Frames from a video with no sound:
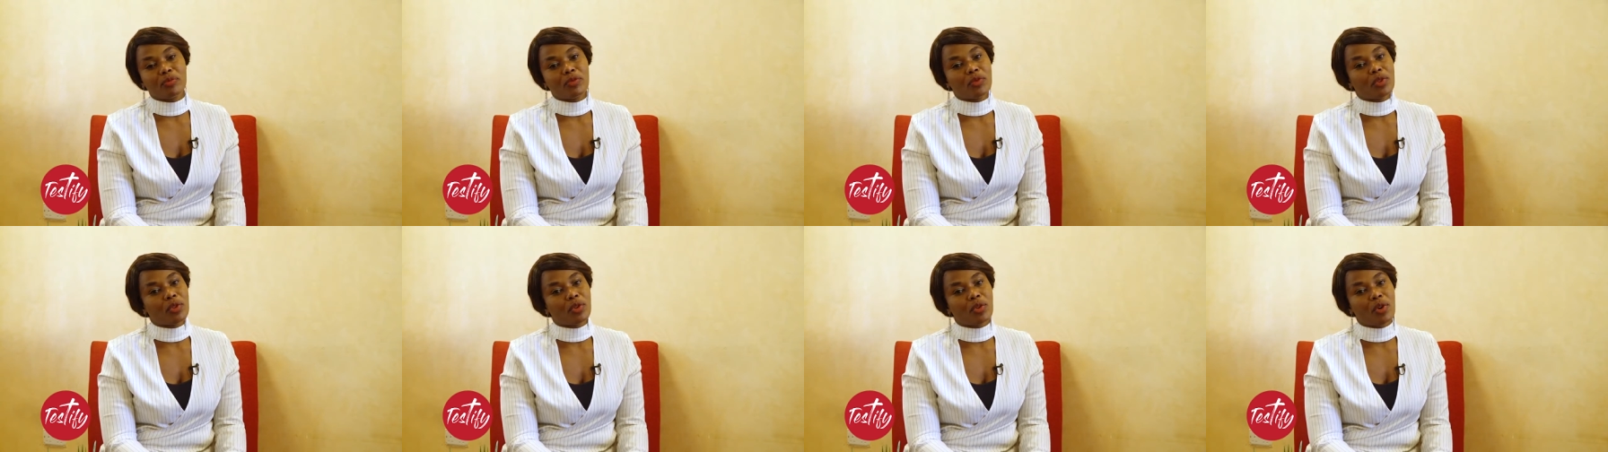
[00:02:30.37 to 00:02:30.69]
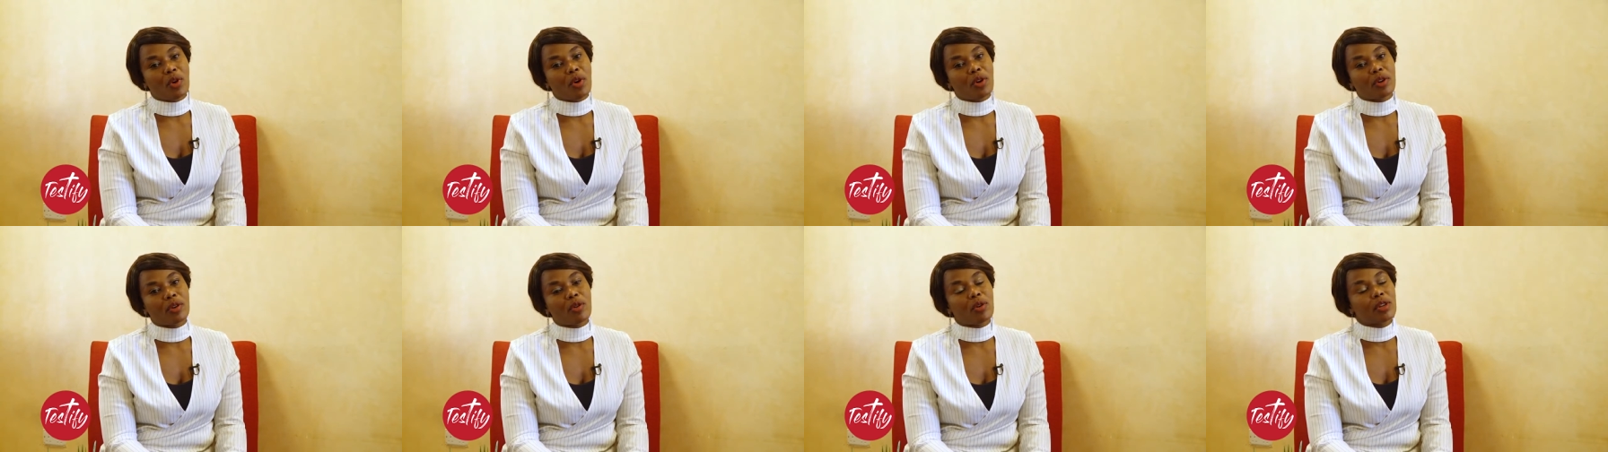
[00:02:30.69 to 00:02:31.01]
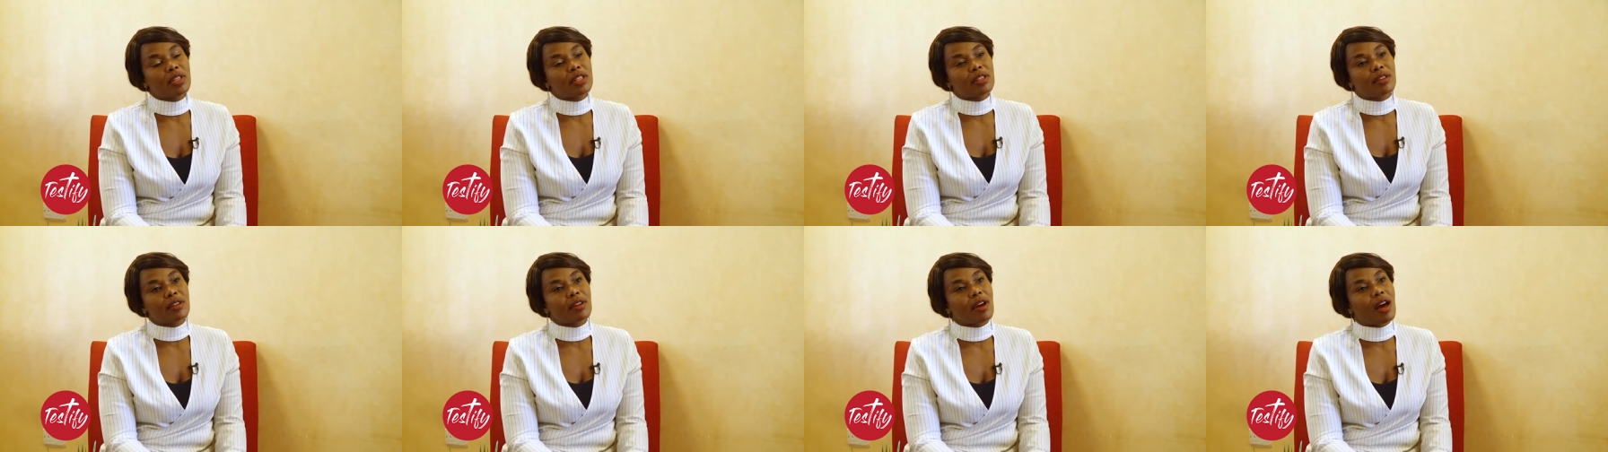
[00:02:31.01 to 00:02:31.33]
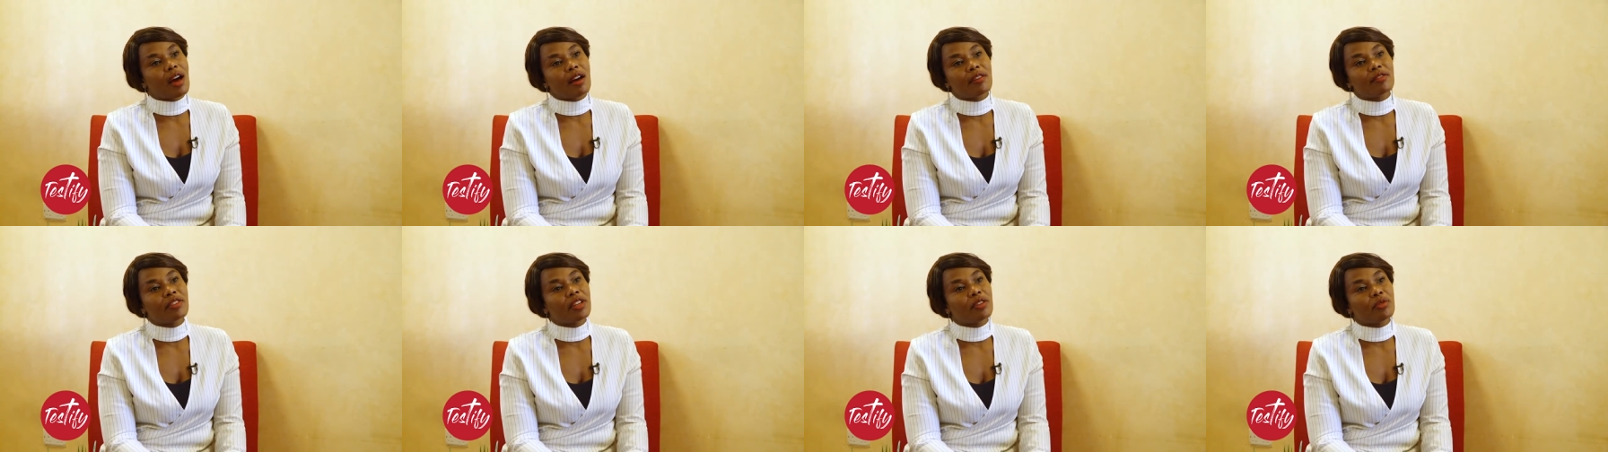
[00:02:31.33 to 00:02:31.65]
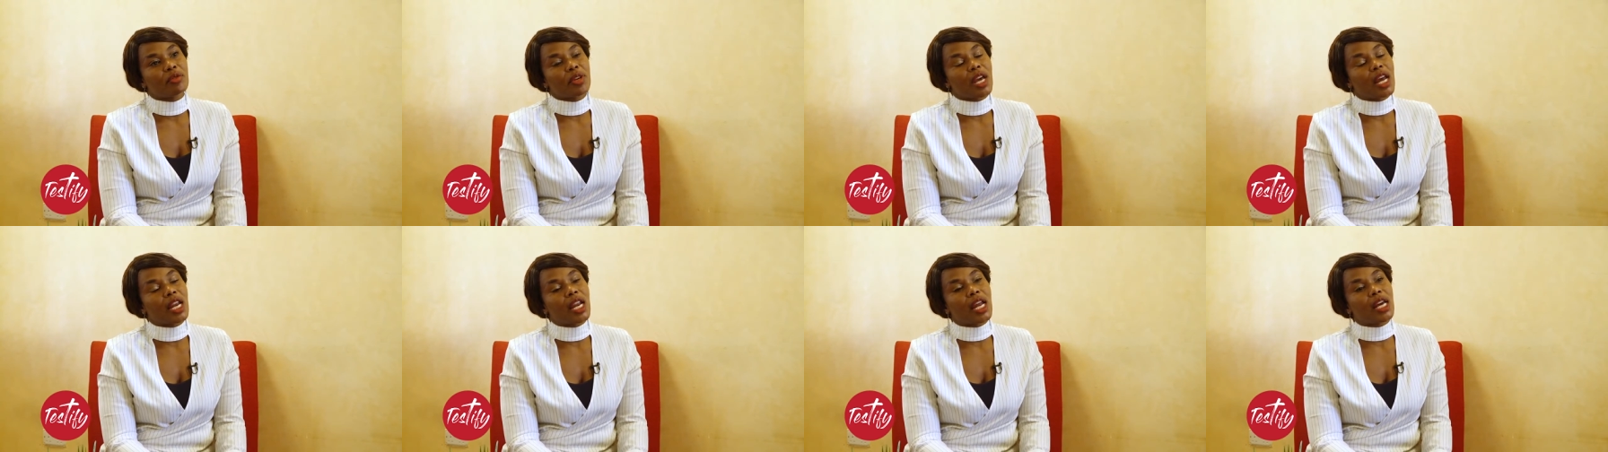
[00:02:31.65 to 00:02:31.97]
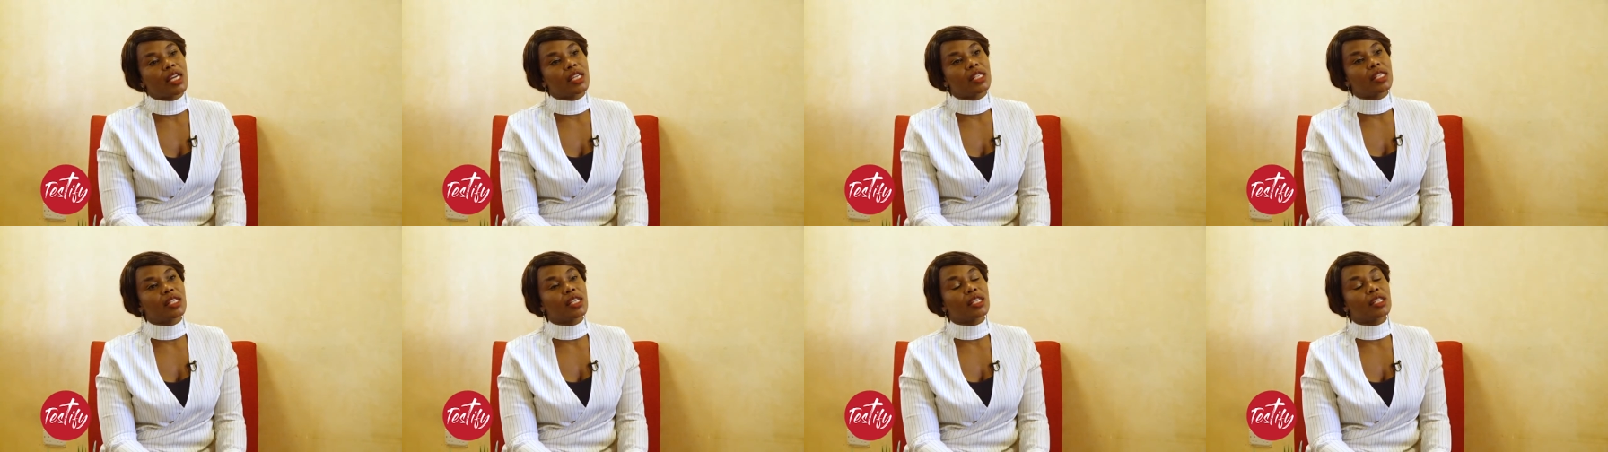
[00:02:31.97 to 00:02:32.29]
You know, not having
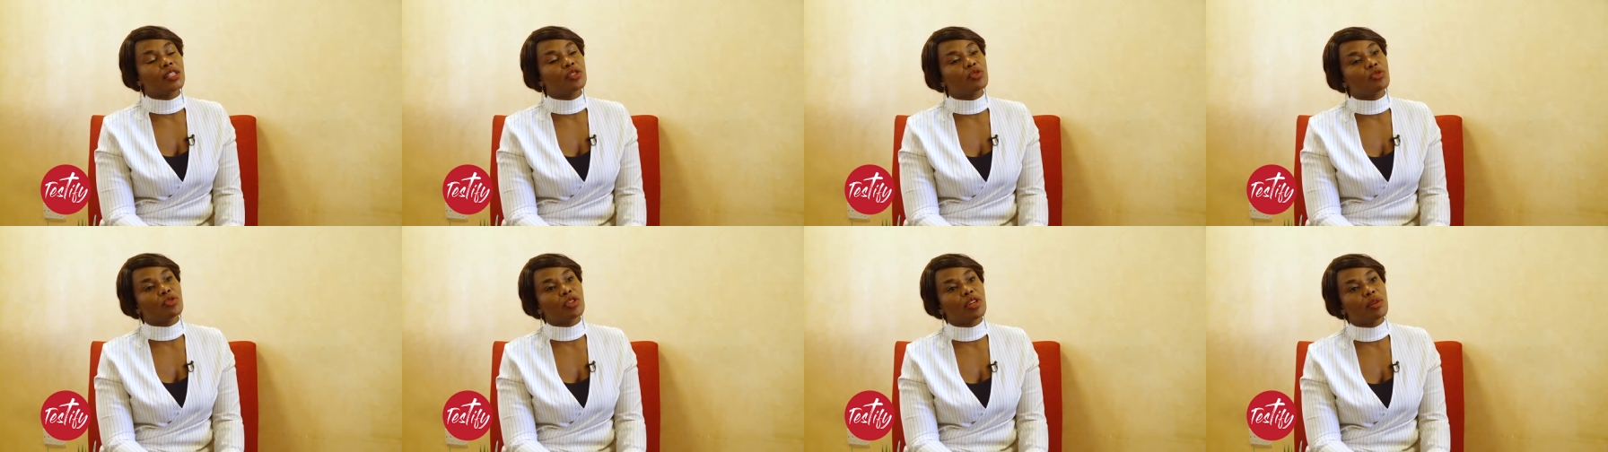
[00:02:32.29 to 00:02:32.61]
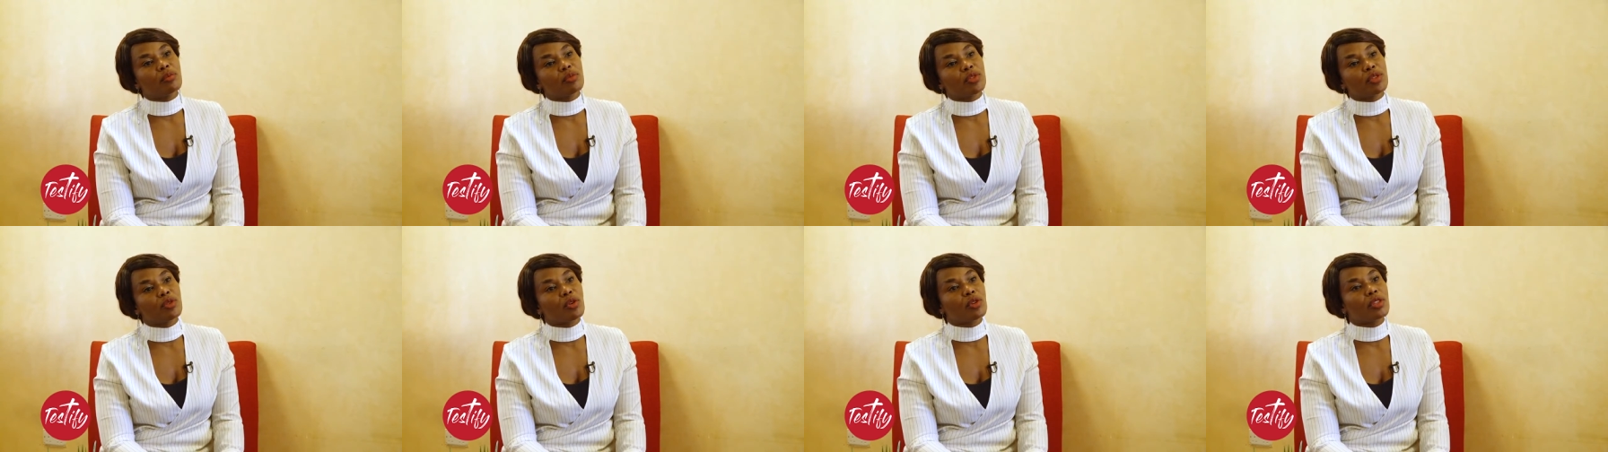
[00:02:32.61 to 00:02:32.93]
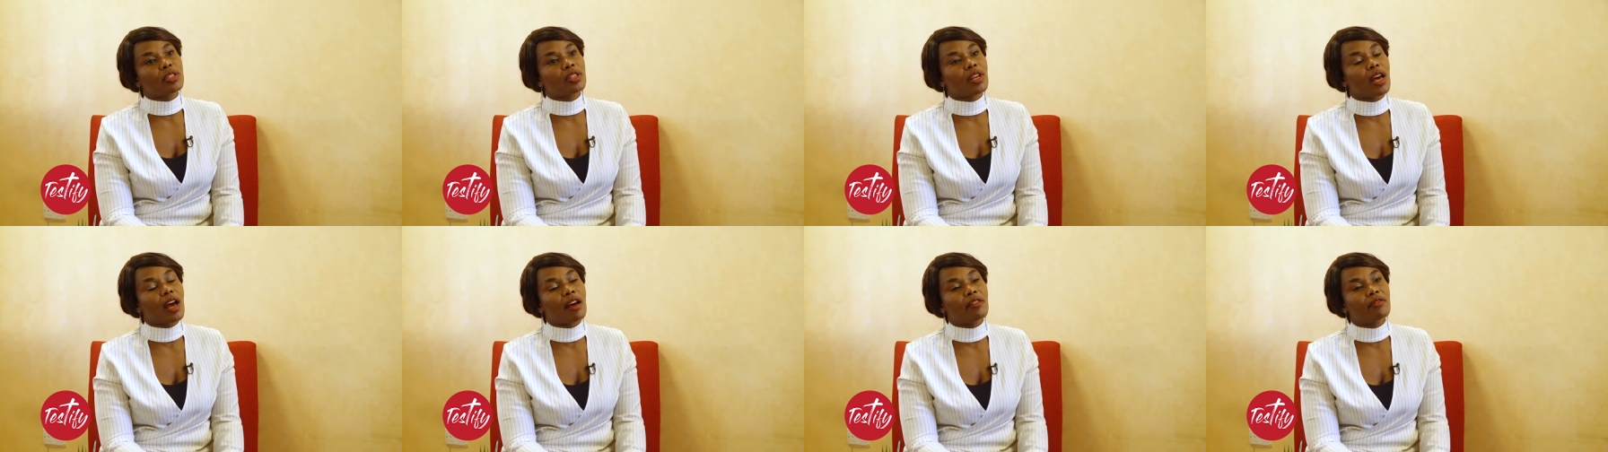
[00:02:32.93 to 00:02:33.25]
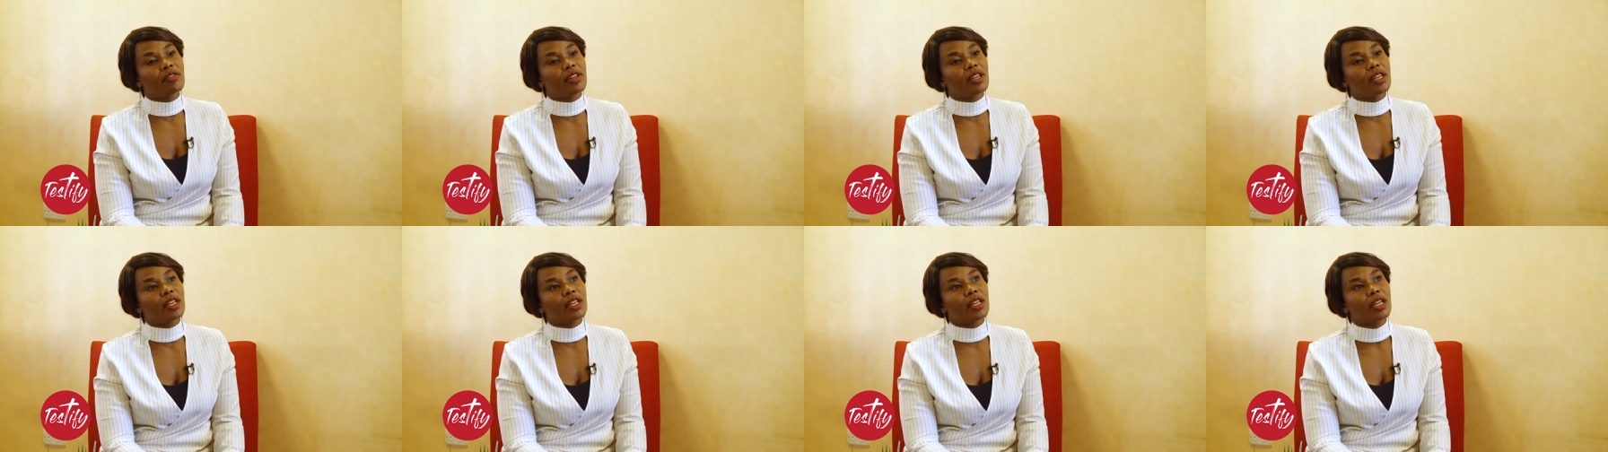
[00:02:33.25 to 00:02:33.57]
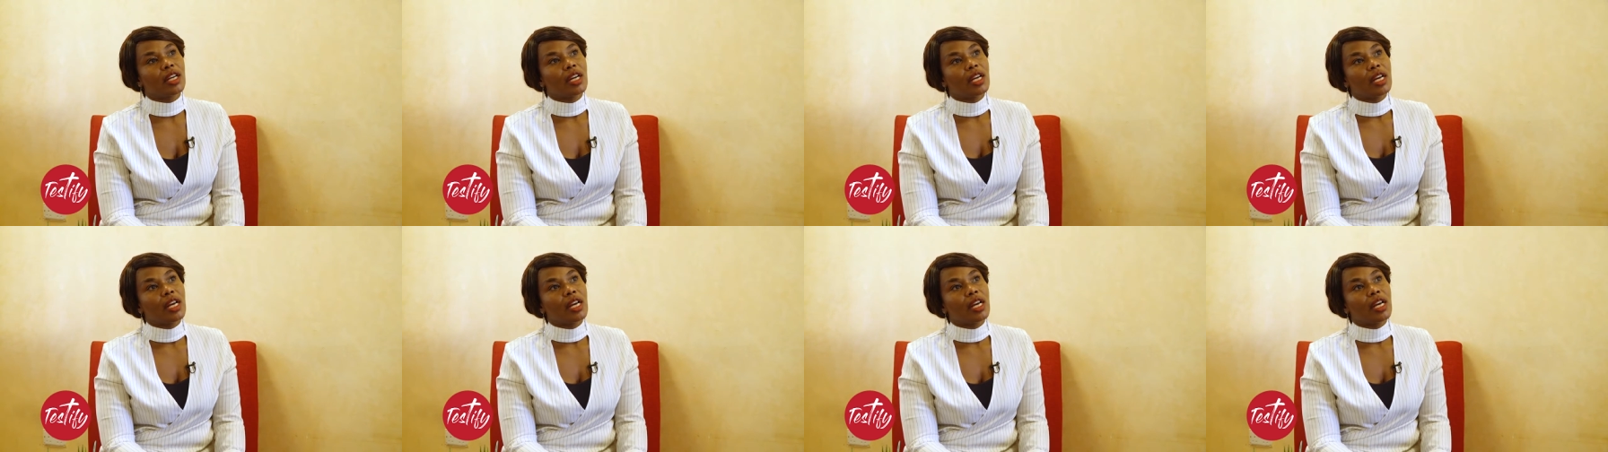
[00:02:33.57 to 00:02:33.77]
realized his dreams, not having